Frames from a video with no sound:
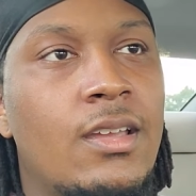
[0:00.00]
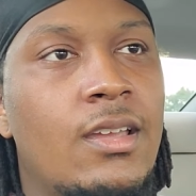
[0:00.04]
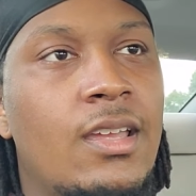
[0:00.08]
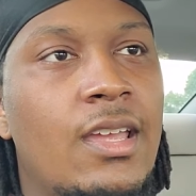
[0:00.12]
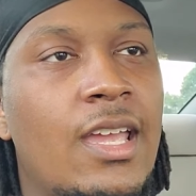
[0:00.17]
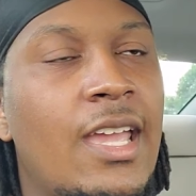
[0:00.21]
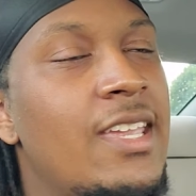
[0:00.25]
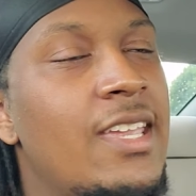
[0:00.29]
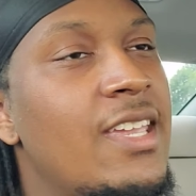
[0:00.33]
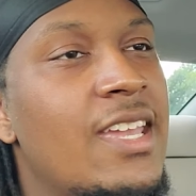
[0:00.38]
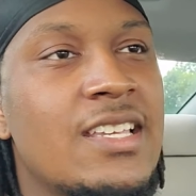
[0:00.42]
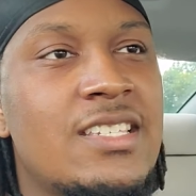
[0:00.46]

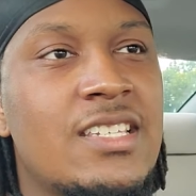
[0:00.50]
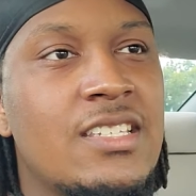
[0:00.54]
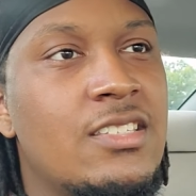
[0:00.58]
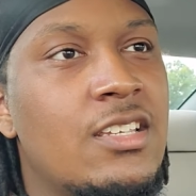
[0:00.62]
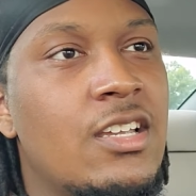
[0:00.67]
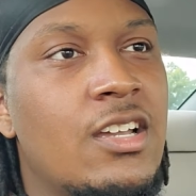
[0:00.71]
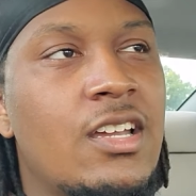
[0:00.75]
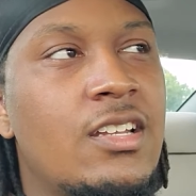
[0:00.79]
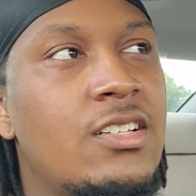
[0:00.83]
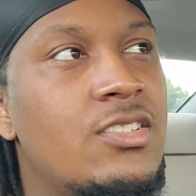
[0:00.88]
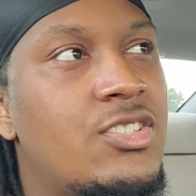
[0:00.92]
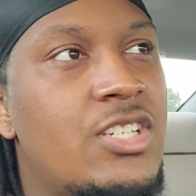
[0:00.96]
and he hasn't
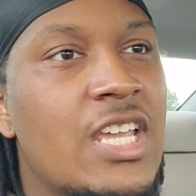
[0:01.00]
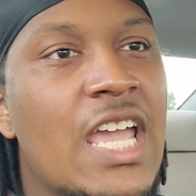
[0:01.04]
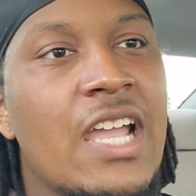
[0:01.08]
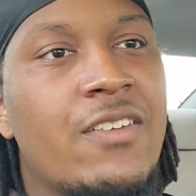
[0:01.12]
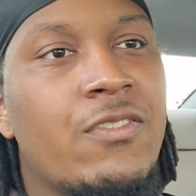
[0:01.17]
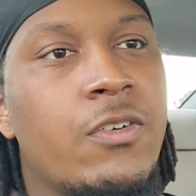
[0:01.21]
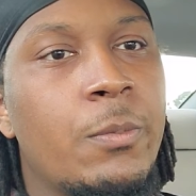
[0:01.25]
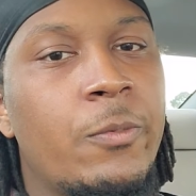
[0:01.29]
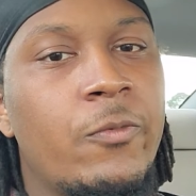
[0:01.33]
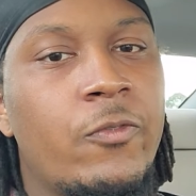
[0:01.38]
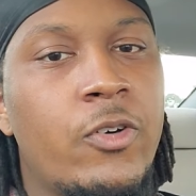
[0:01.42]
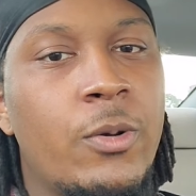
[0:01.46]
done jack
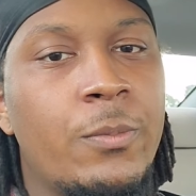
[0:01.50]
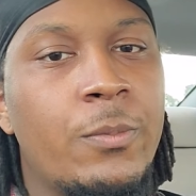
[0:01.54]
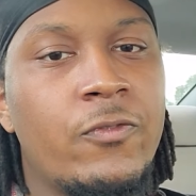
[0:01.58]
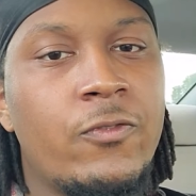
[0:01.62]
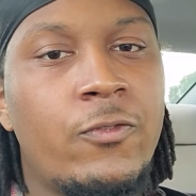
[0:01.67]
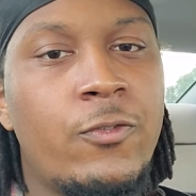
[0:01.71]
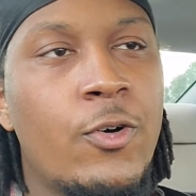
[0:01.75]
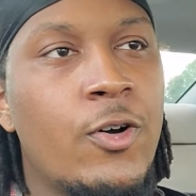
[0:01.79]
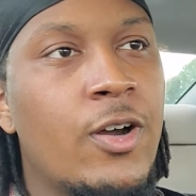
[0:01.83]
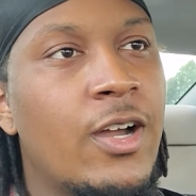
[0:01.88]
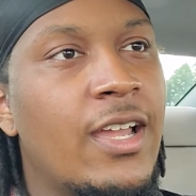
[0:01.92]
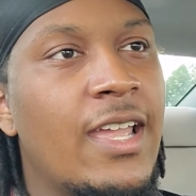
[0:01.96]

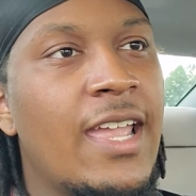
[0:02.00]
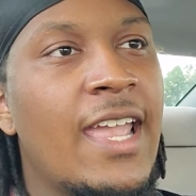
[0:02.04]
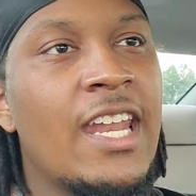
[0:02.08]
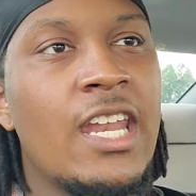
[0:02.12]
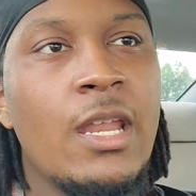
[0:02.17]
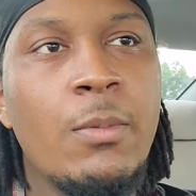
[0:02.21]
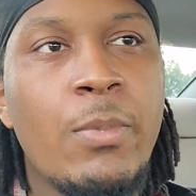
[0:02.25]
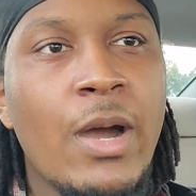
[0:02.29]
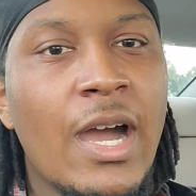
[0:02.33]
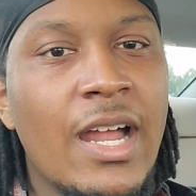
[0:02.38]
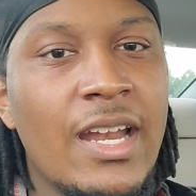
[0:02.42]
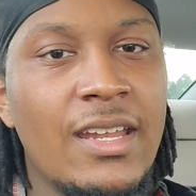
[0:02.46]
for
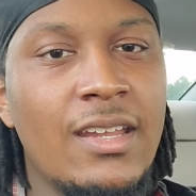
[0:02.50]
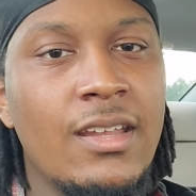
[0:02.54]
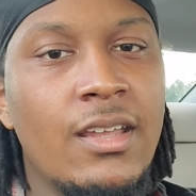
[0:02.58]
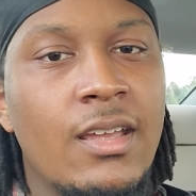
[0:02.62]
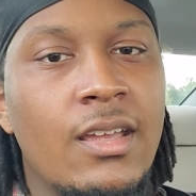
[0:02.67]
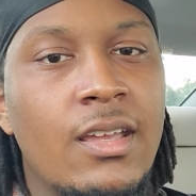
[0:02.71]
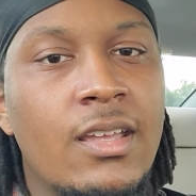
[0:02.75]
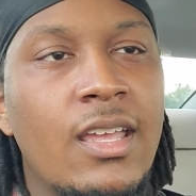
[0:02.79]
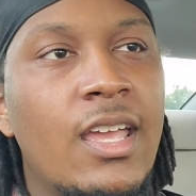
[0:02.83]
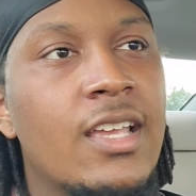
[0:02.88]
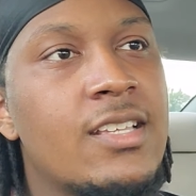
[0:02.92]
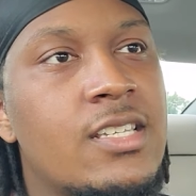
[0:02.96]
anybody.
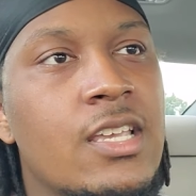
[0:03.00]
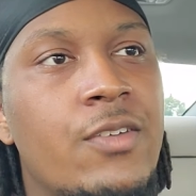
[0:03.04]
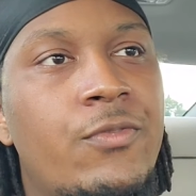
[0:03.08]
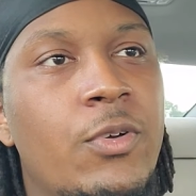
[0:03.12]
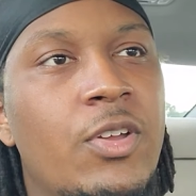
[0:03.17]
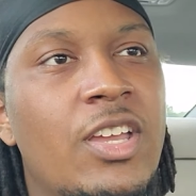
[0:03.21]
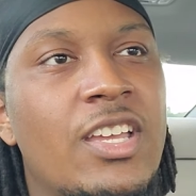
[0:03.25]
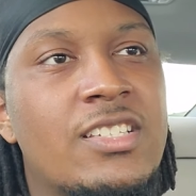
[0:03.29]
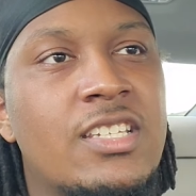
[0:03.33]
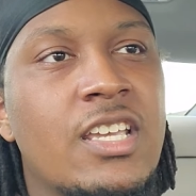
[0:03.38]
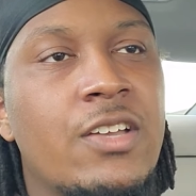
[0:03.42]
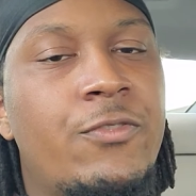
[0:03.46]

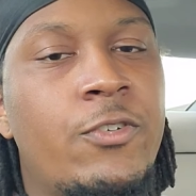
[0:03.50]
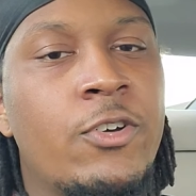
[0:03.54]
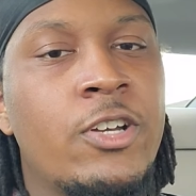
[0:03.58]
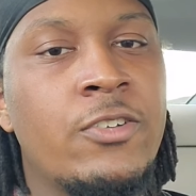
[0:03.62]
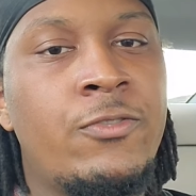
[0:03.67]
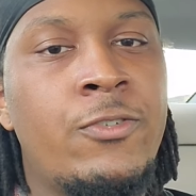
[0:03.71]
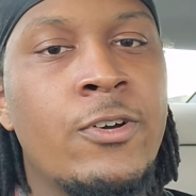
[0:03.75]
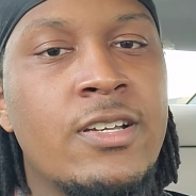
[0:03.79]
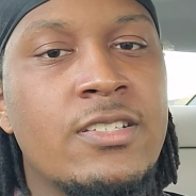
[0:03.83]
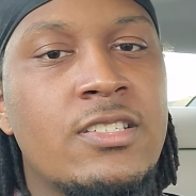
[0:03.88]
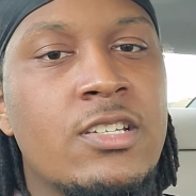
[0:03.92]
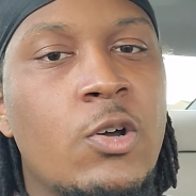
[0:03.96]
Except
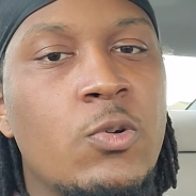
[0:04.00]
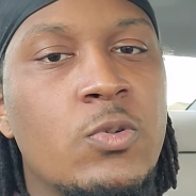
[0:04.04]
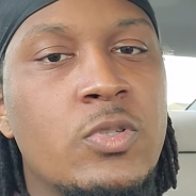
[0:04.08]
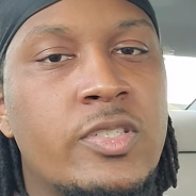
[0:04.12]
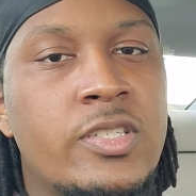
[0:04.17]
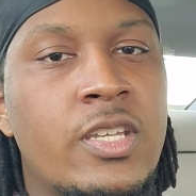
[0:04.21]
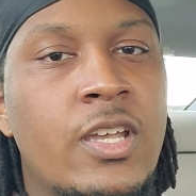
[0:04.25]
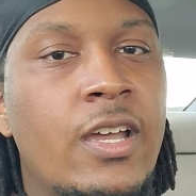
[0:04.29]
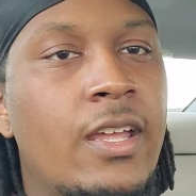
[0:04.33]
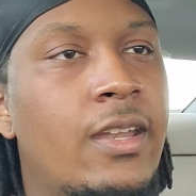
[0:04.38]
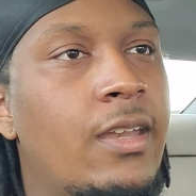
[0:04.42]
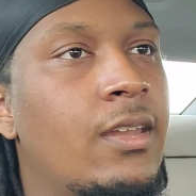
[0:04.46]
for his own
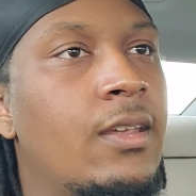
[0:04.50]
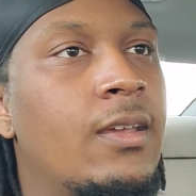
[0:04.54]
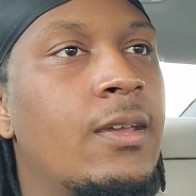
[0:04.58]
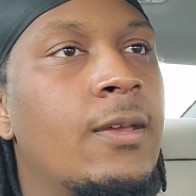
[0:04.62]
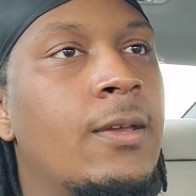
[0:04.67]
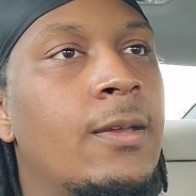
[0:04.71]
son.